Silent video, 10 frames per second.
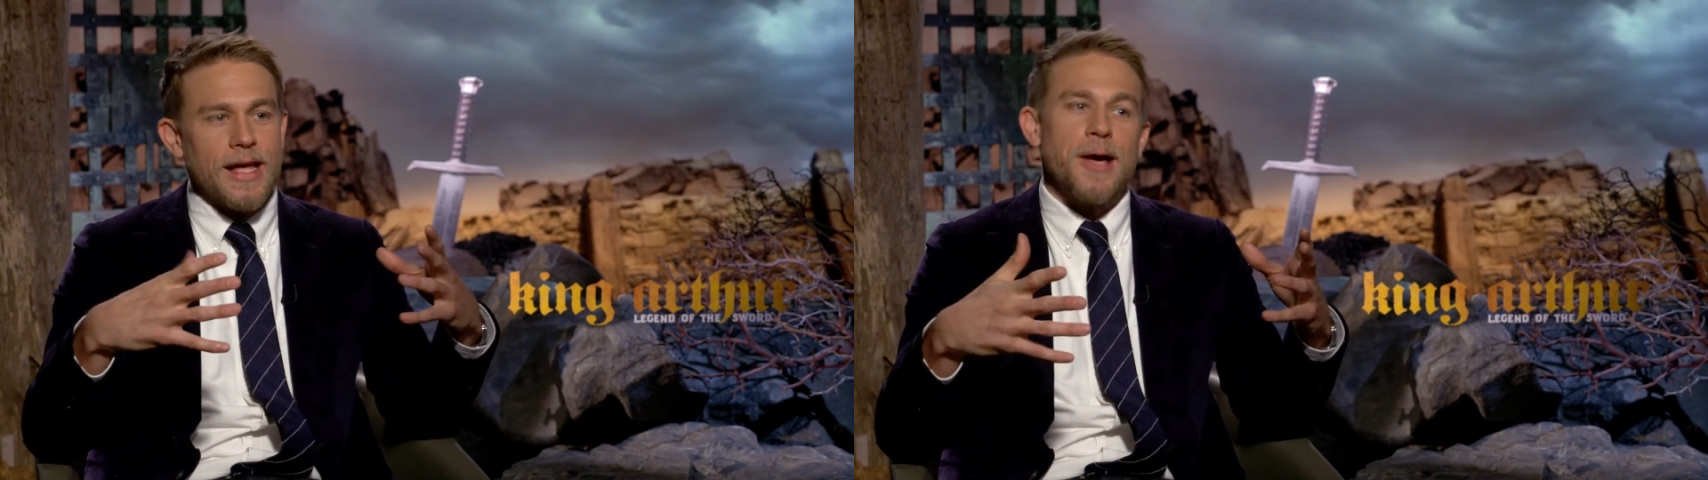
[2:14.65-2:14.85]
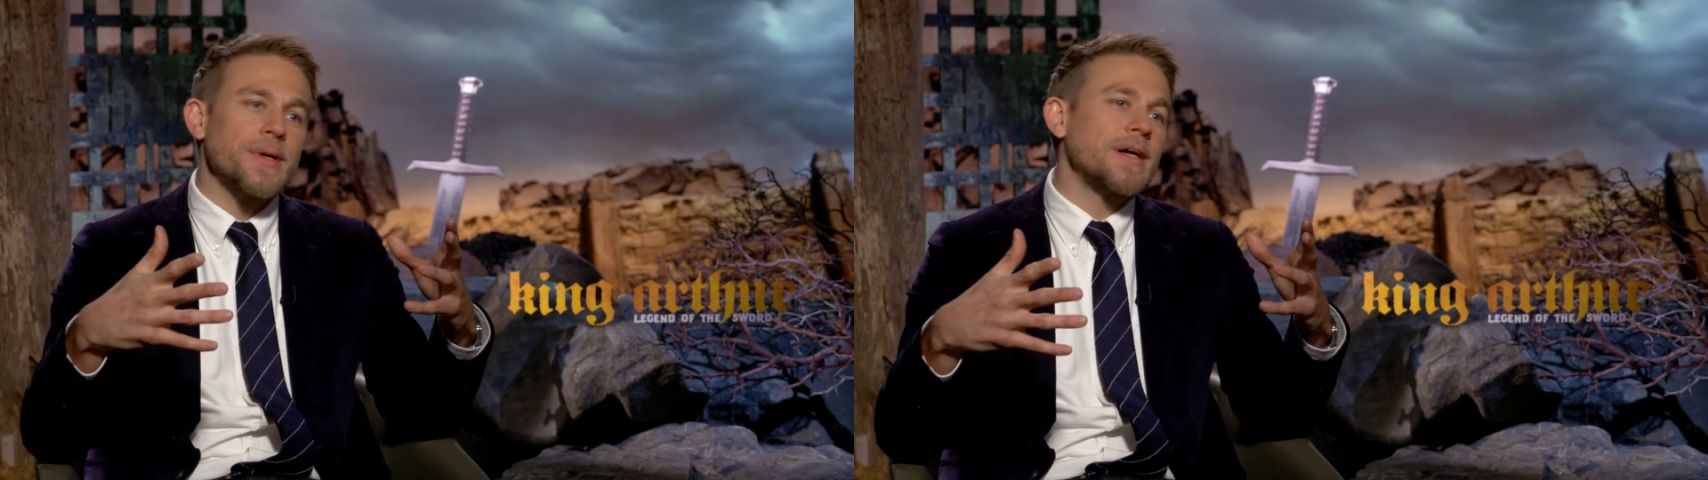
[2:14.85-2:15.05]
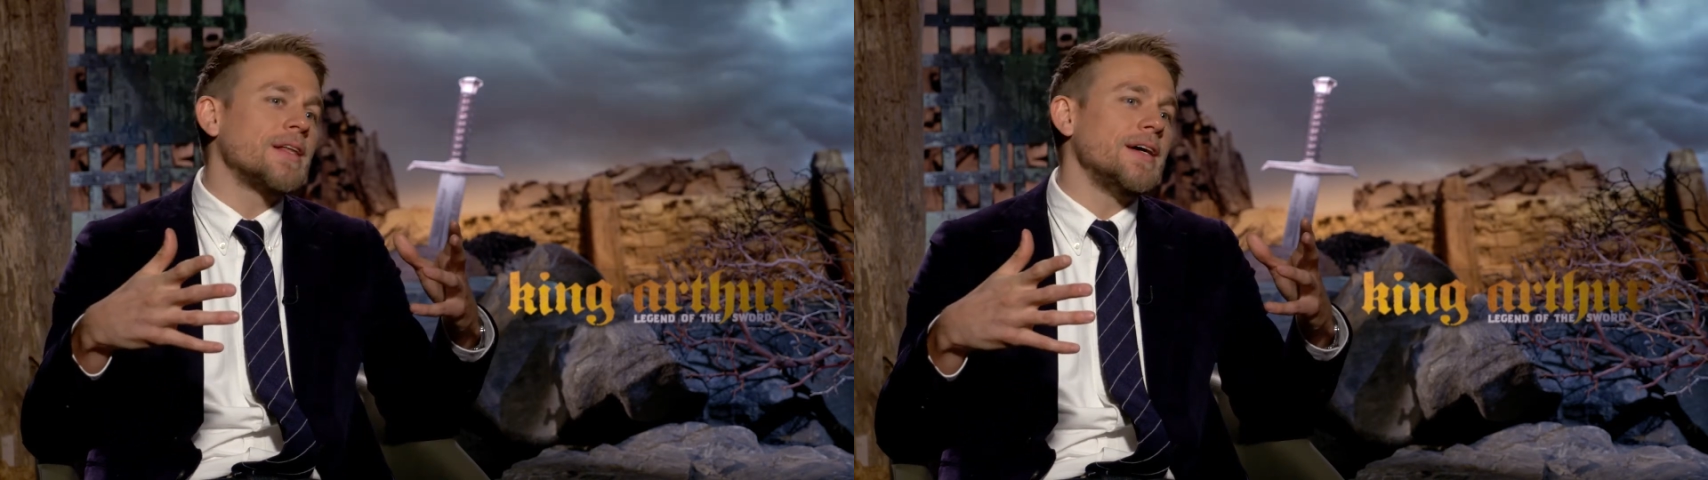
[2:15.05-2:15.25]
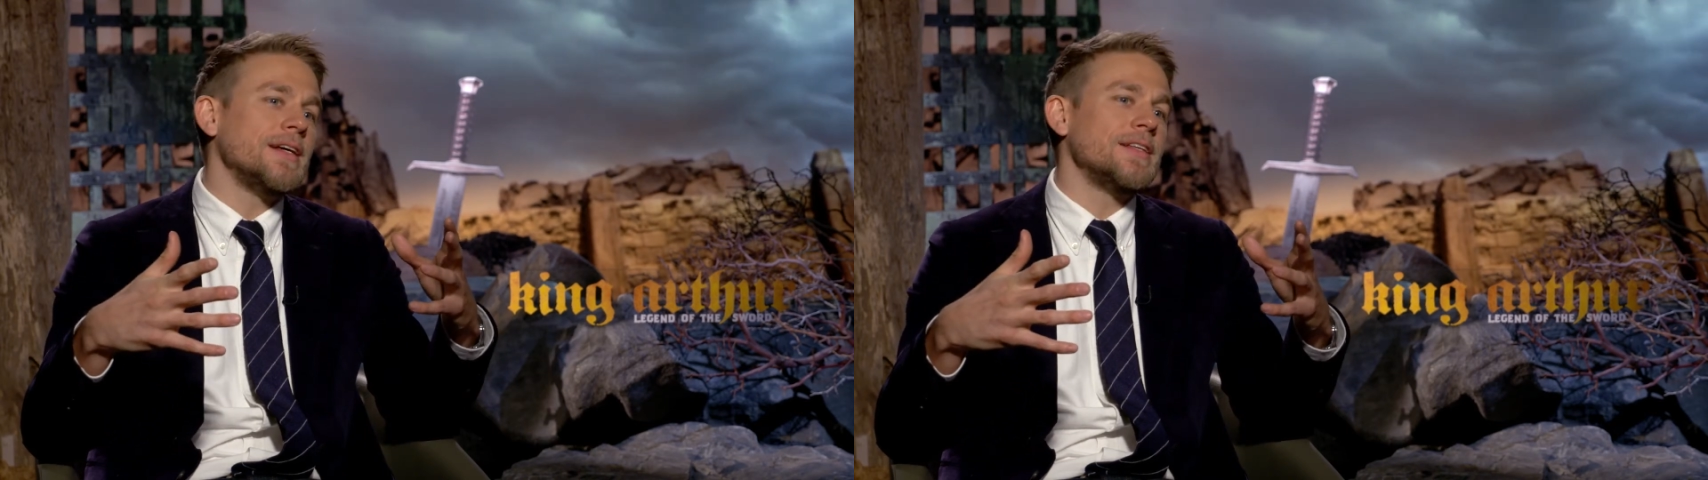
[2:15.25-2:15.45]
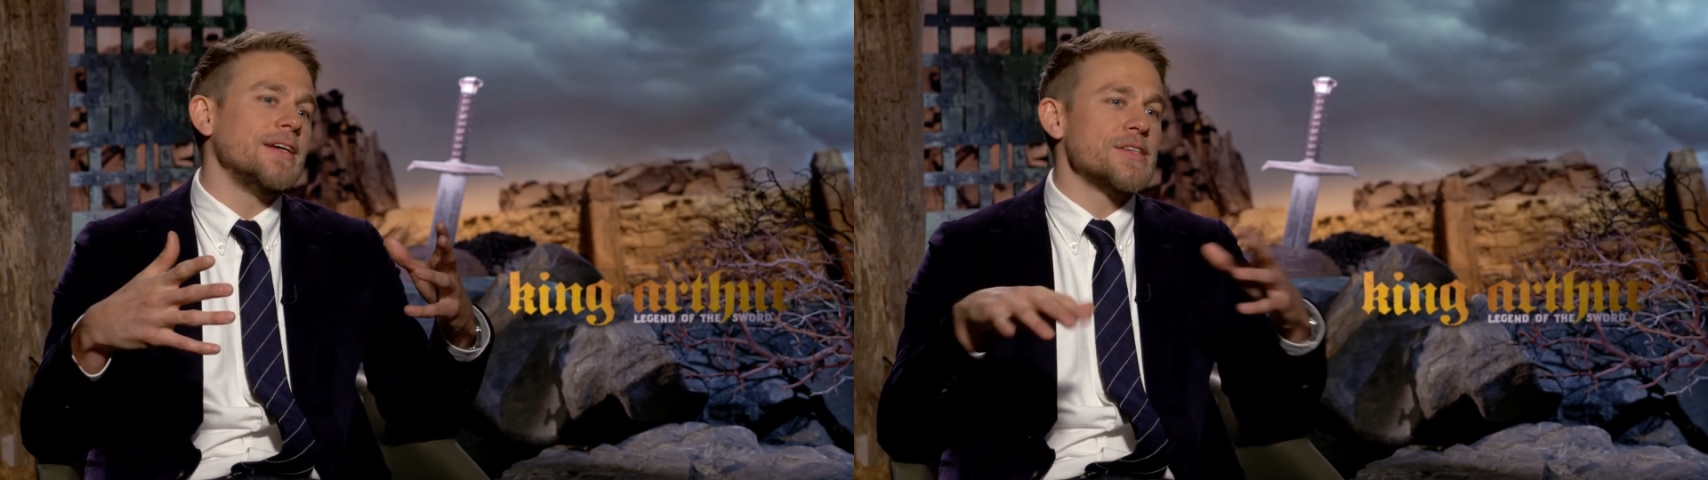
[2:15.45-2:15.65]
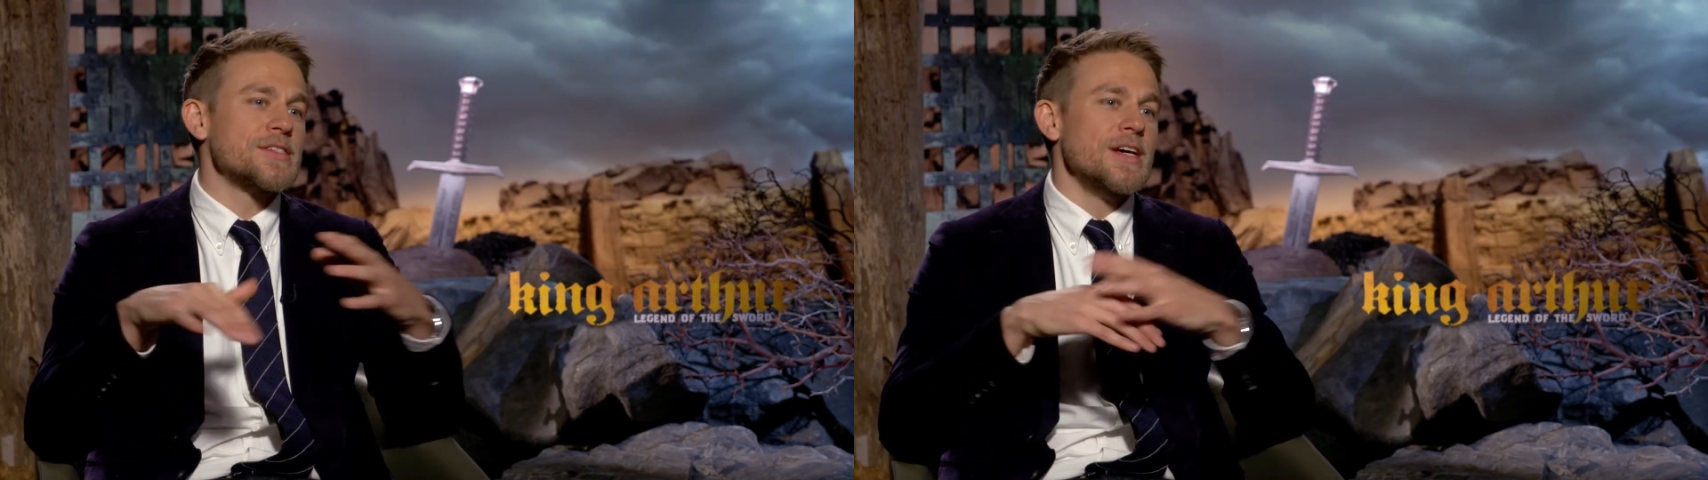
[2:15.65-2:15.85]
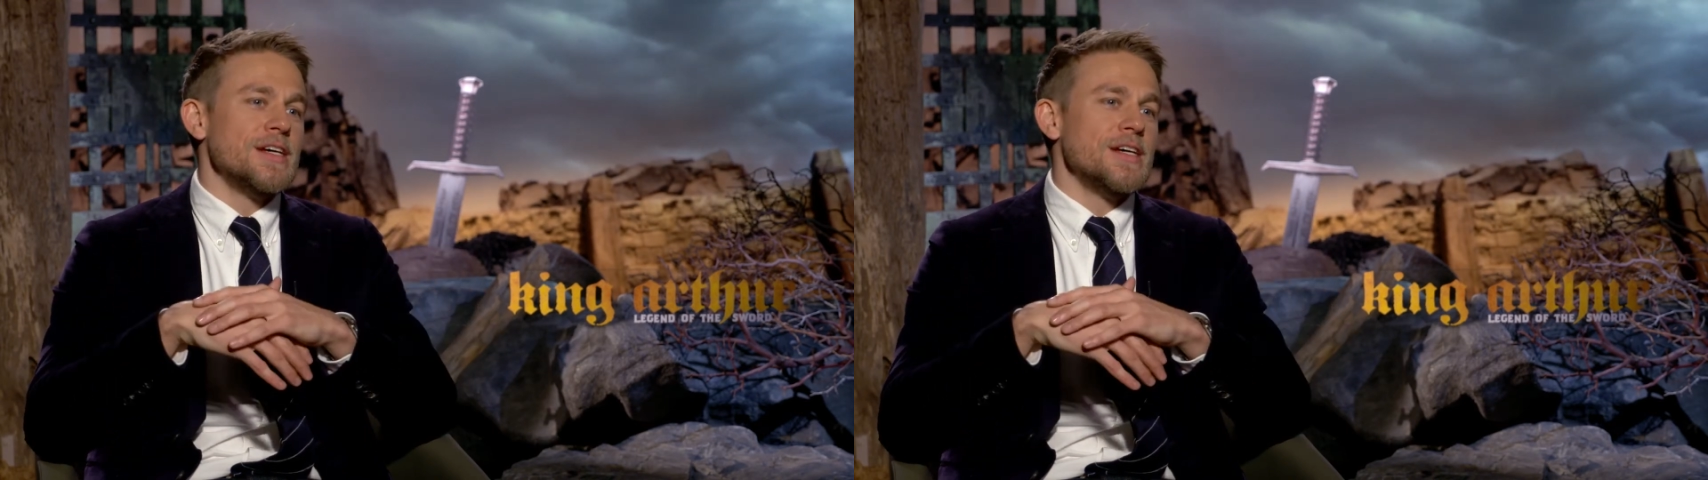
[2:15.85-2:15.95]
epic like this,